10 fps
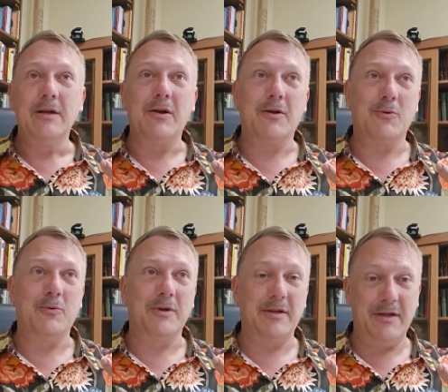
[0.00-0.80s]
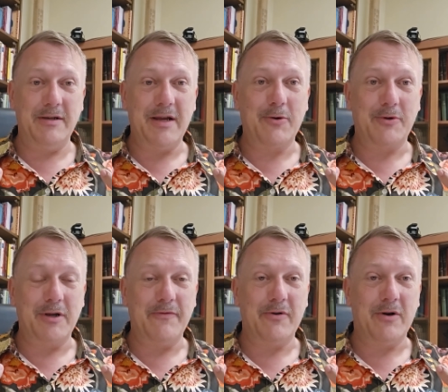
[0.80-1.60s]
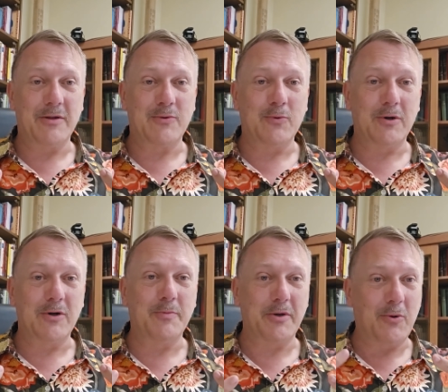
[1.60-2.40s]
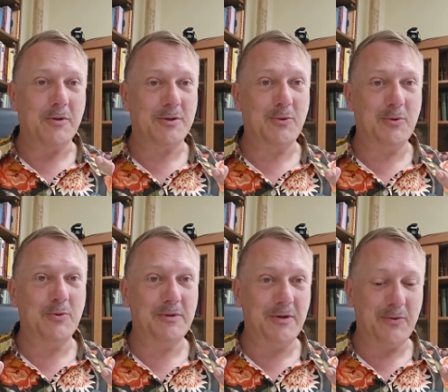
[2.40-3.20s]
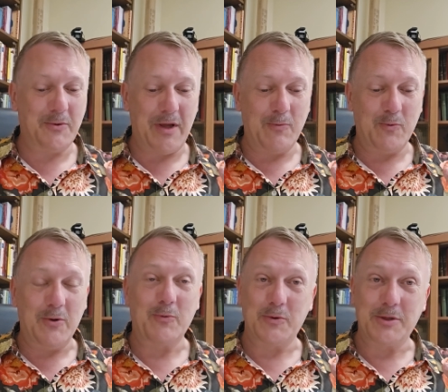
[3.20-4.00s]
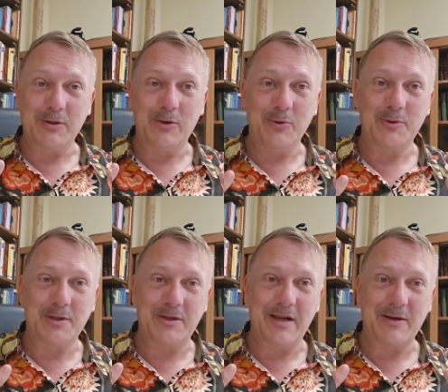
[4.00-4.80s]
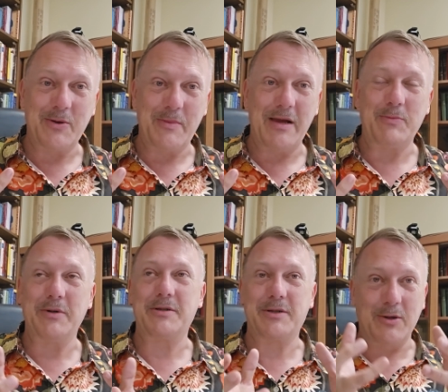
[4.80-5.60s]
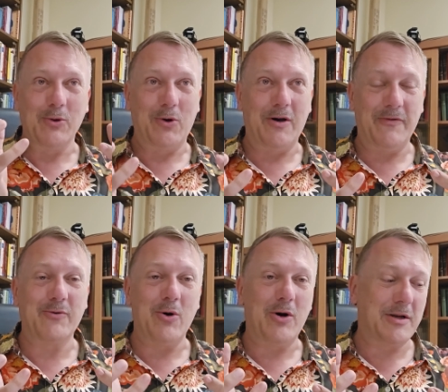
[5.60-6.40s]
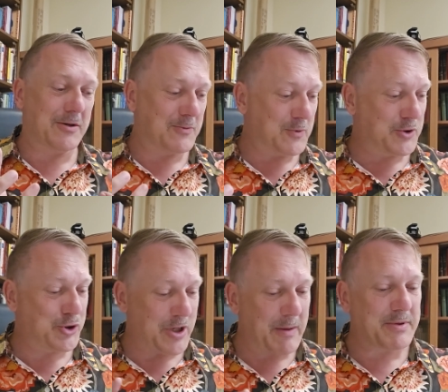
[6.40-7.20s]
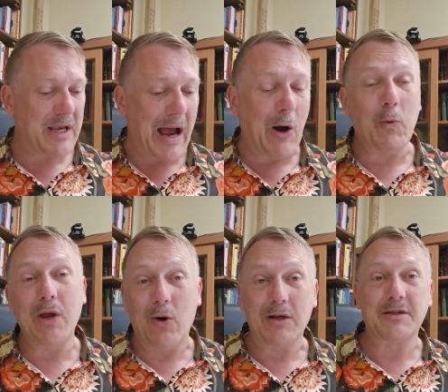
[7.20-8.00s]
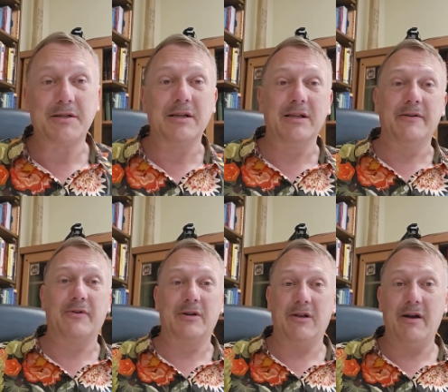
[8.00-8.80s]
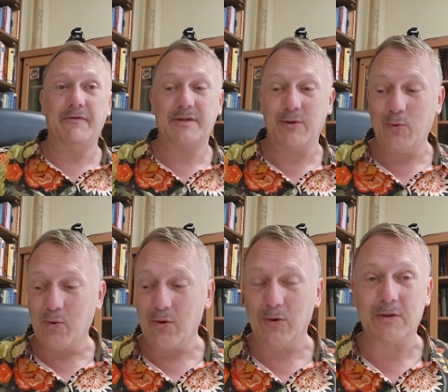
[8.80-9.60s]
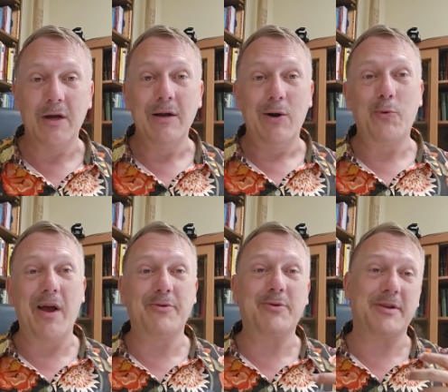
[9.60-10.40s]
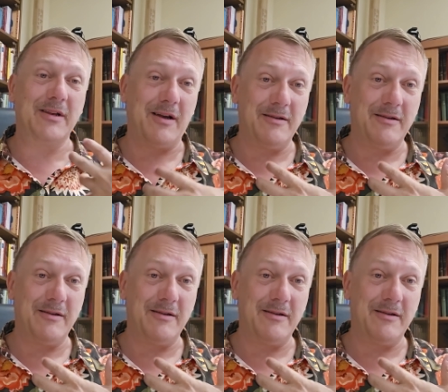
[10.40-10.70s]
not only the integrity of God's word but also you know that word which includes the 10 commandments the law of God which shapes how we ought to live our lives in the world rather than